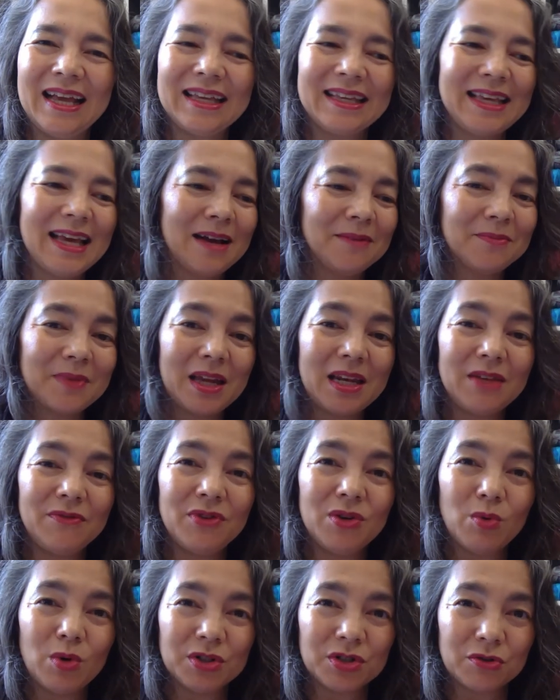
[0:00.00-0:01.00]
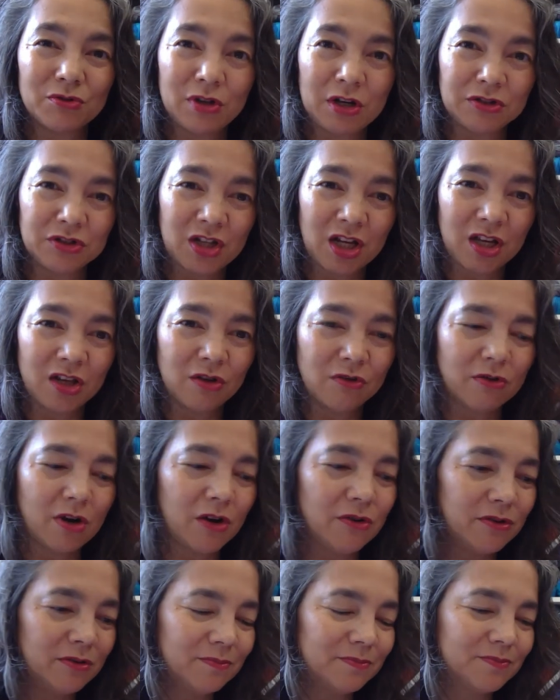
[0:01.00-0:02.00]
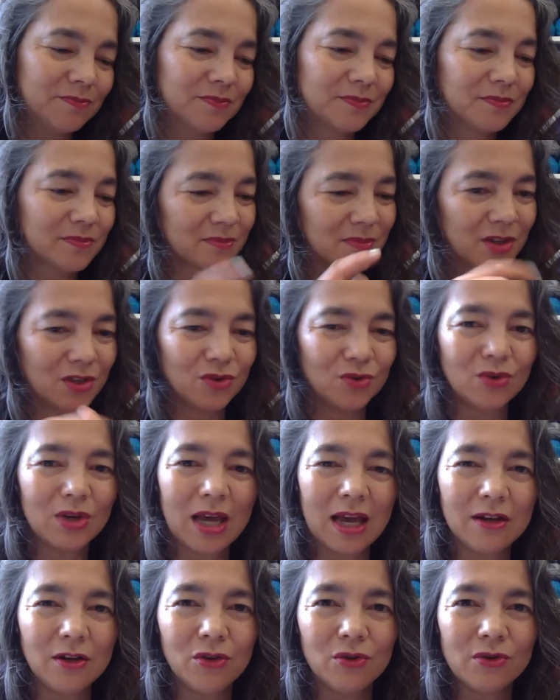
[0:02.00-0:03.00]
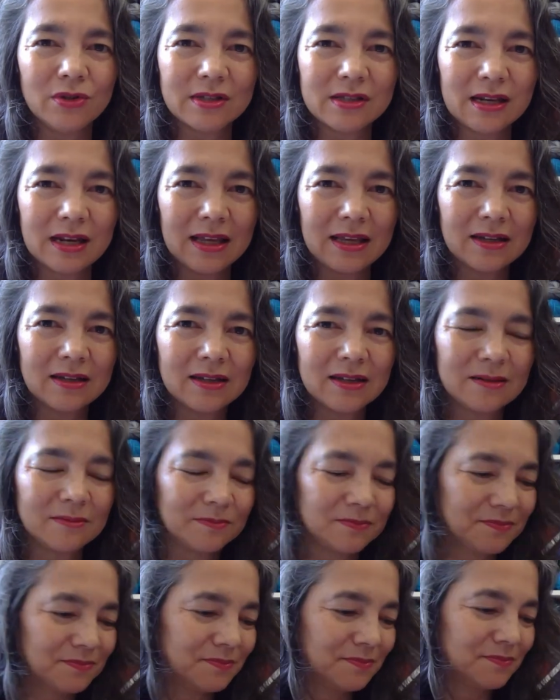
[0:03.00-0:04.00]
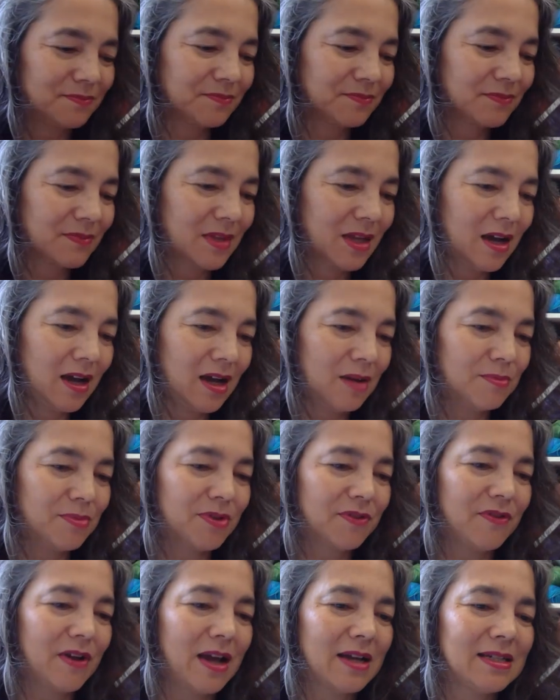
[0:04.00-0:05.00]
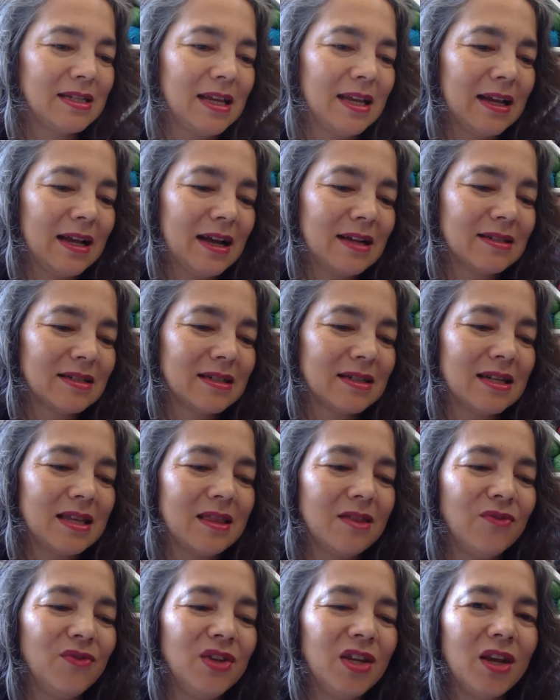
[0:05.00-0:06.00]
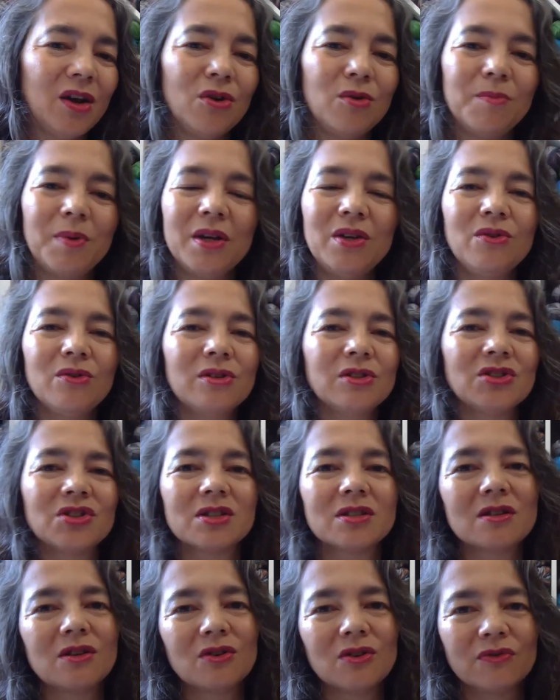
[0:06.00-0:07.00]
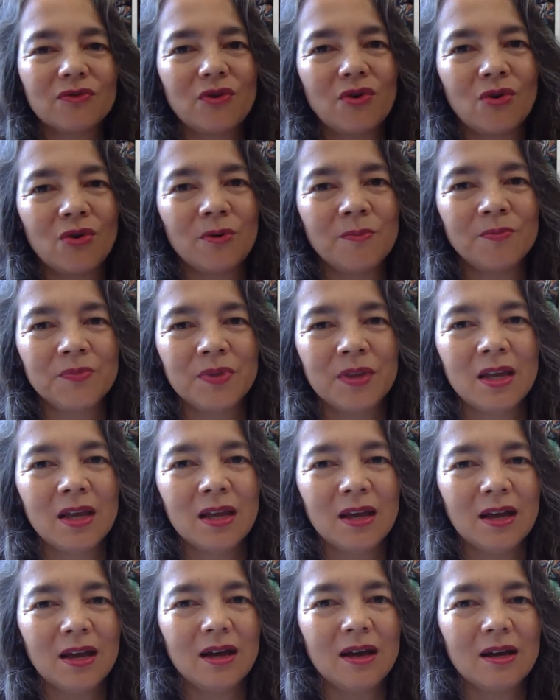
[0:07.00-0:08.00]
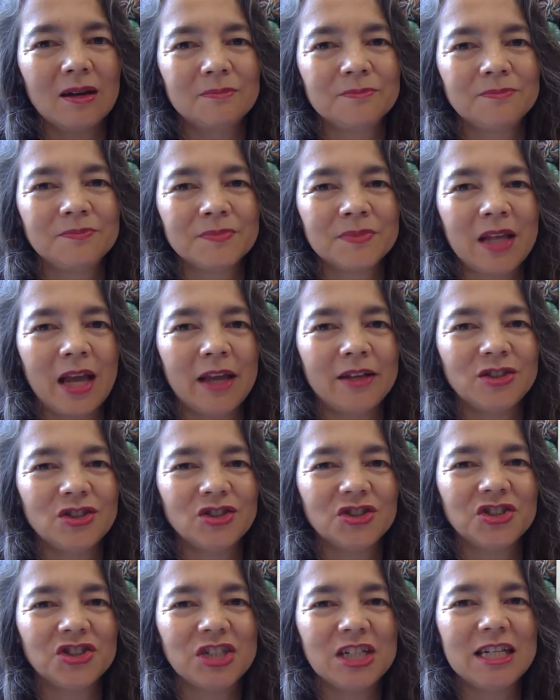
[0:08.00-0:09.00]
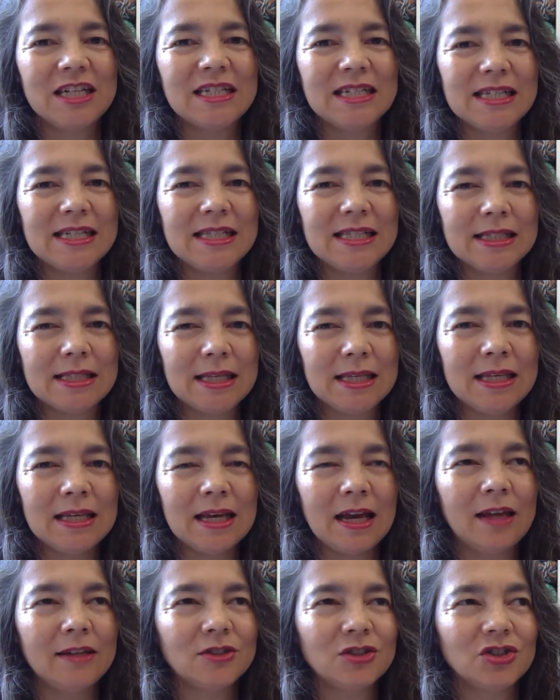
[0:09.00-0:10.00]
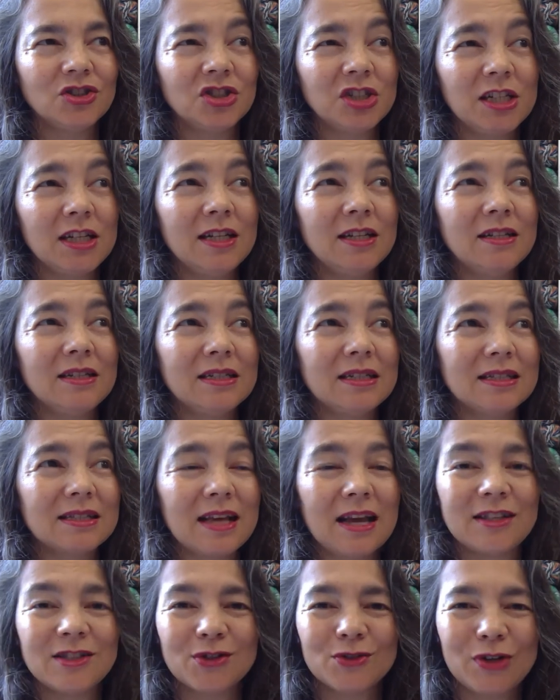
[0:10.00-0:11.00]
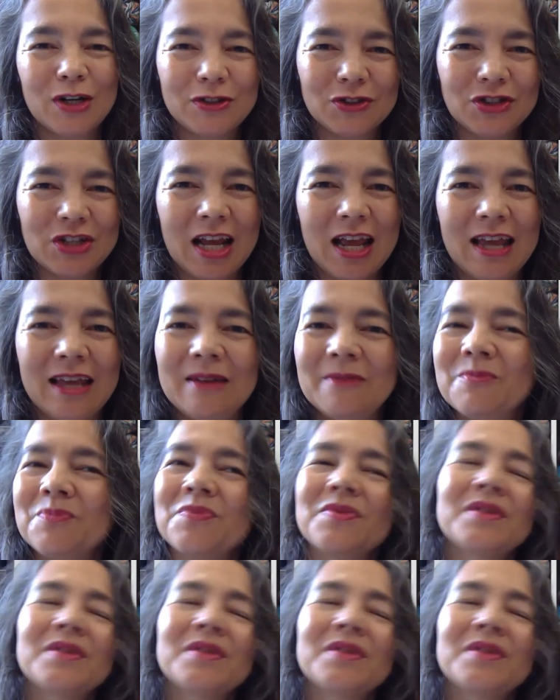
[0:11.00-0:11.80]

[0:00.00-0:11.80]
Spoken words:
Yeah, and if you want to crochet your own, you can use the link I'm providing underneath the video, but you can just look for HGDC, HG Designs Crochet,